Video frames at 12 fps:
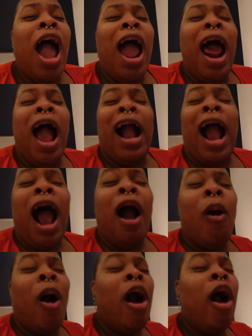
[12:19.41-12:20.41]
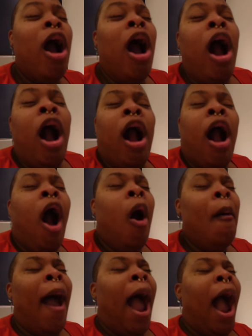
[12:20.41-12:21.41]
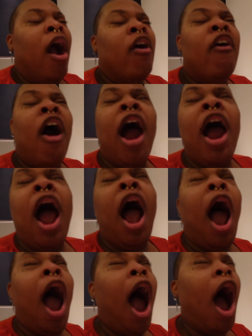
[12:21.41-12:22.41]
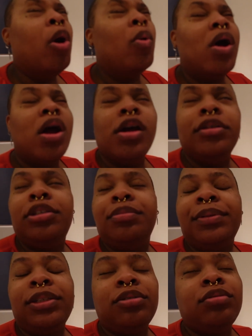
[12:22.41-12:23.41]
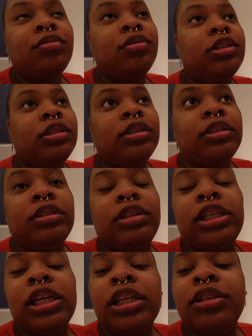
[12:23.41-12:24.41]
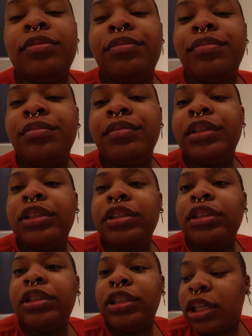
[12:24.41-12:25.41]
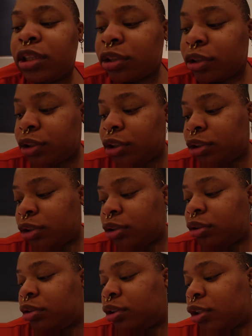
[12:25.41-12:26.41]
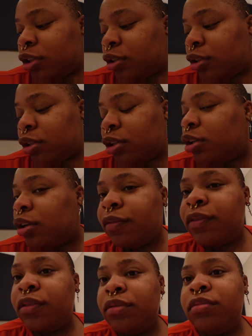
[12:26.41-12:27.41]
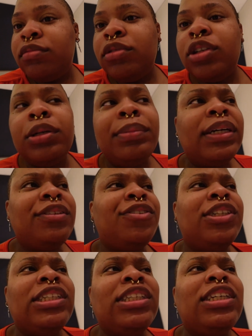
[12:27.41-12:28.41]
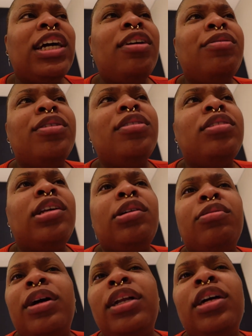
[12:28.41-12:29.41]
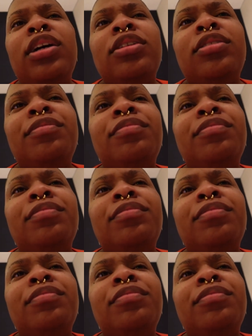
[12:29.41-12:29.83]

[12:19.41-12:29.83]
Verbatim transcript: And I will go back for another hour. It's about 10, 10.30, 10, 11. Go back for another hour. Like, why not?